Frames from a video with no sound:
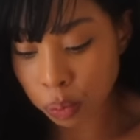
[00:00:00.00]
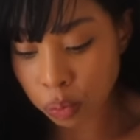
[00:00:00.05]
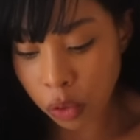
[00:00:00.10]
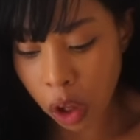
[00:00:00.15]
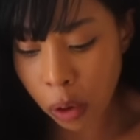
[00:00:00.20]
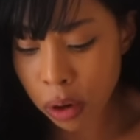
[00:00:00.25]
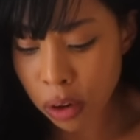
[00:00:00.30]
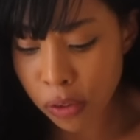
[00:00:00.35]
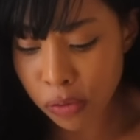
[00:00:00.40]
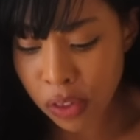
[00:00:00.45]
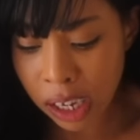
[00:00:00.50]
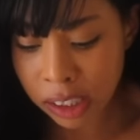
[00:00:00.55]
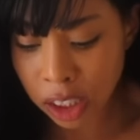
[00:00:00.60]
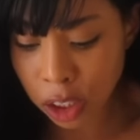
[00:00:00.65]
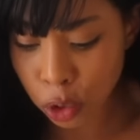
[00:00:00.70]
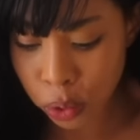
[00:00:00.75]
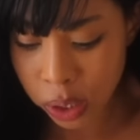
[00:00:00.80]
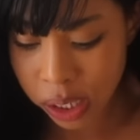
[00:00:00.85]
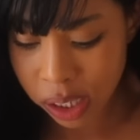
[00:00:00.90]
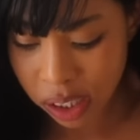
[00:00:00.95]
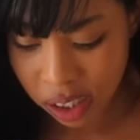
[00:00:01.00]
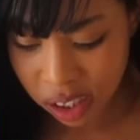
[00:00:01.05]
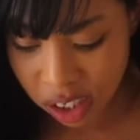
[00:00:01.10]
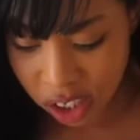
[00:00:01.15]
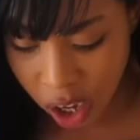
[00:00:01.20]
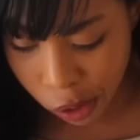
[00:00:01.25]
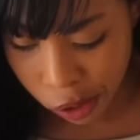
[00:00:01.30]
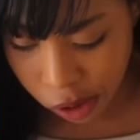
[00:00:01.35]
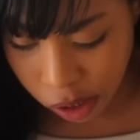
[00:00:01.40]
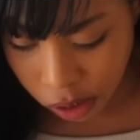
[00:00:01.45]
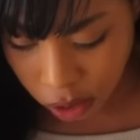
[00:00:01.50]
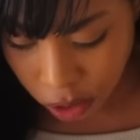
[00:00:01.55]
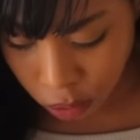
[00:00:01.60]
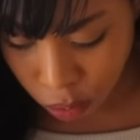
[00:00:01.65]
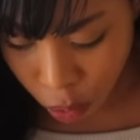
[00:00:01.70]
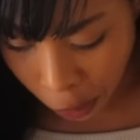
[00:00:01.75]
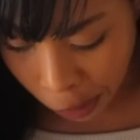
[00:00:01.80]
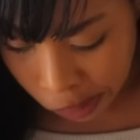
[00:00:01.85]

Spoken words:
Oh, I love that squid. It's so good.